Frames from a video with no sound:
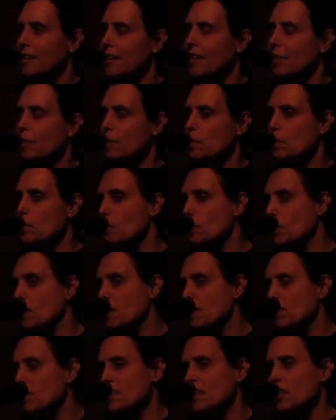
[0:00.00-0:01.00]
And
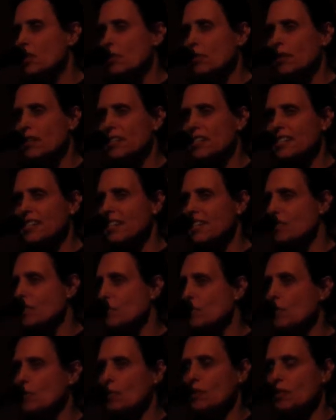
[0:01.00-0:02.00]
you know, it is like you
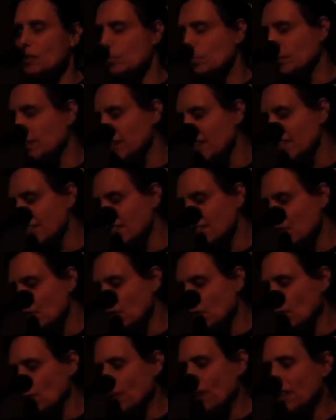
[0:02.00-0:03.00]
go someplace and
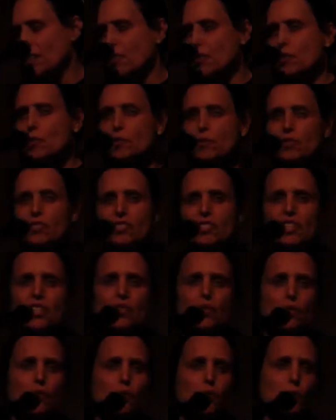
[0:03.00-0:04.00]
you look and you don't see
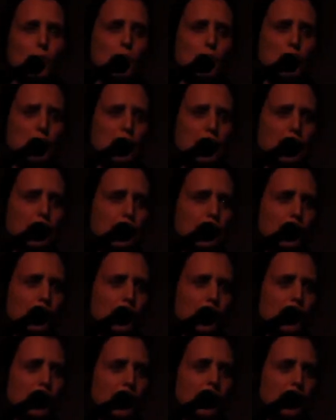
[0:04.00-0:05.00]
those women.
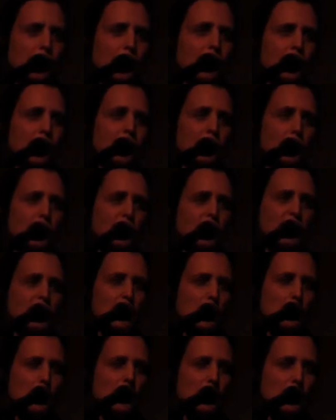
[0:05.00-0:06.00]
You don't
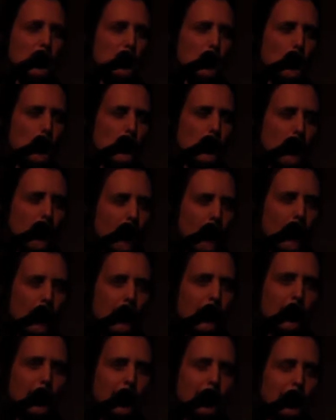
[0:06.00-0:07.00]
see what is going on.
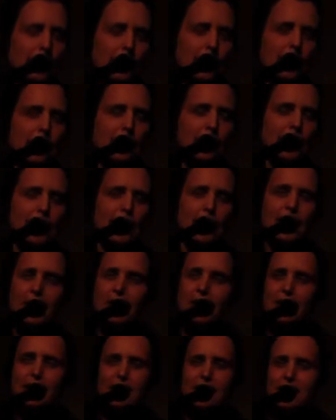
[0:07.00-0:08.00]
And
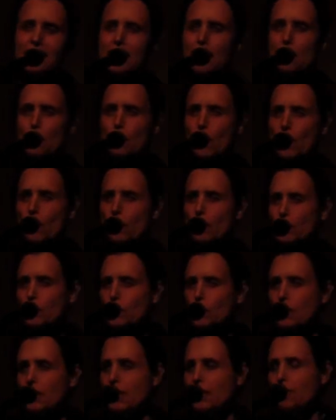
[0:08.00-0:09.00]
it is the same way we
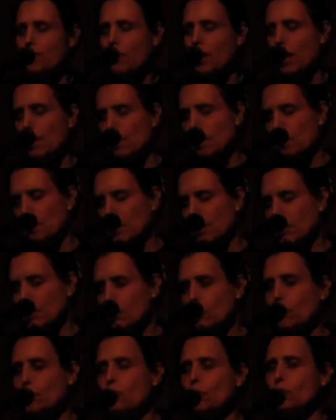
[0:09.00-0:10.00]
treat the environment we
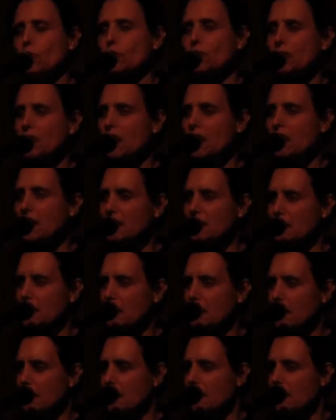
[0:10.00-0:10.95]
choose to not see.